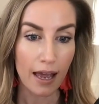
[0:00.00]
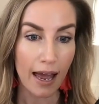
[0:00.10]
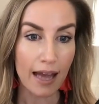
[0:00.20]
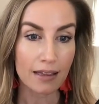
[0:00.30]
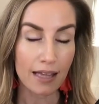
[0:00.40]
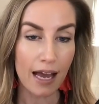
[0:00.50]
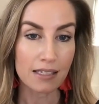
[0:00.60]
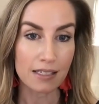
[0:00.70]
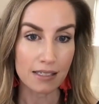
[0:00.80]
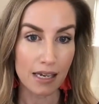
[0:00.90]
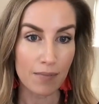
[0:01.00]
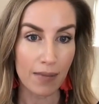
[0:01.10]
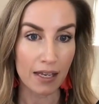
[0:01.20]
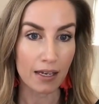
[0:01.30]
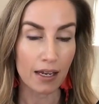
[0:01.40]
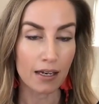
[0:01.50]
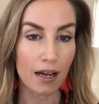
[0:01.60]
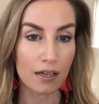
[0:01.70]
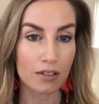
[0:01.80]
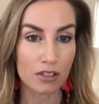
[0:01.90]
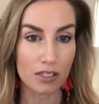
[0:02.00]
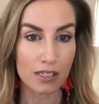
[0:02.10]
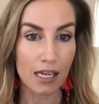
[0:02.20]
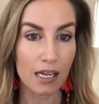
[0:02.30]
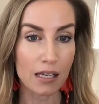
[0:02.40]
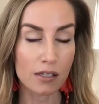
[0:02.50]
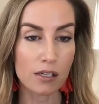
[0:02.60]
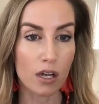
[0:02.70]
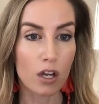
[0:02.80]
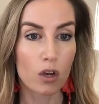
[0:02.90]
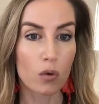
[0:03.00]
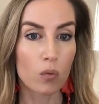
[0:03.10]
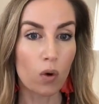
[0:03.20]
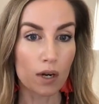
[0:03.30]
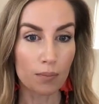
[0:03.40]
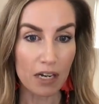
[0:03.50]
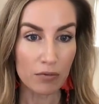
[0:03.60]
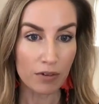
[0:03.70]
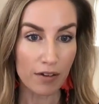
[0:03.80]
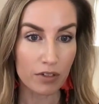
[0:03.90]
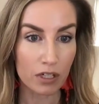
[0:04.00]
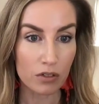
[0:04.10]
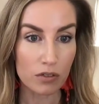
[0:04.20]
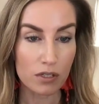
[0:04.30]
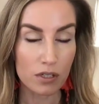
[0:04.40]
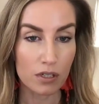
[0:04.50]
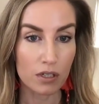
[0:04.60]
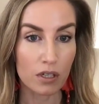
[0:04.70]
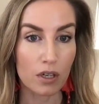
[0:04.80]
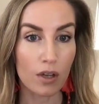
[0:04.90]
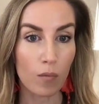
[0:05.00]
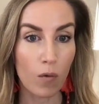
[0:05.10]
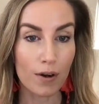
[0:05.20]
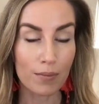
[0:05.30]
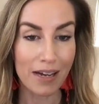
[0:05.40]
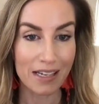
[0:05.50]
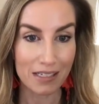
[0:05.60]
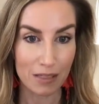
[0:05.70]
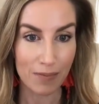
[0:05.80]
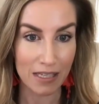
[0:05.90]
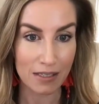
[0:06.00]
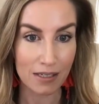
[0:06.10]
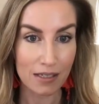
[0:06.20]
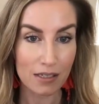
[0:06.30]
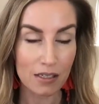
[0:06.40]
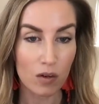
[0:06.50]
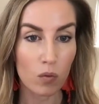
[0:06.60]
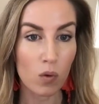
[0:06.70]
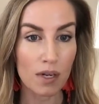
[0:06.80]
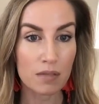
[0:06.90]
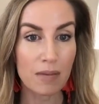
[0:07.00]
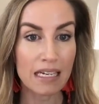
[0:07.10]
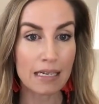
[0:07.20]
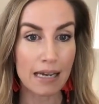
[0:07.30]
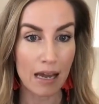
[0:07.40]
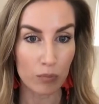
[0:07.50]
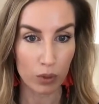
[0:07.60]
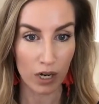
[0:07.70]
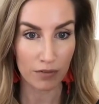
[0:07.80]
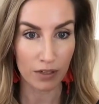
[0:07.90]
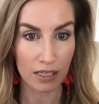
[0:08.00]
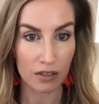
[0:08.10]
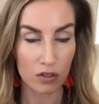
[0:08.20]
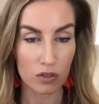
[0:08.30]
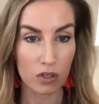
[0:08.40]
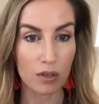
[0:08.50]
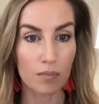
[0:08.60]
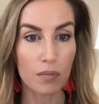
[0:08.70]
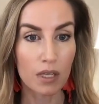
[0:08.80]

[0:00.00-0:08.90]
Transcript: at that statement and understand, what are my revenues? What are my expenses? What is my net profit? Those are the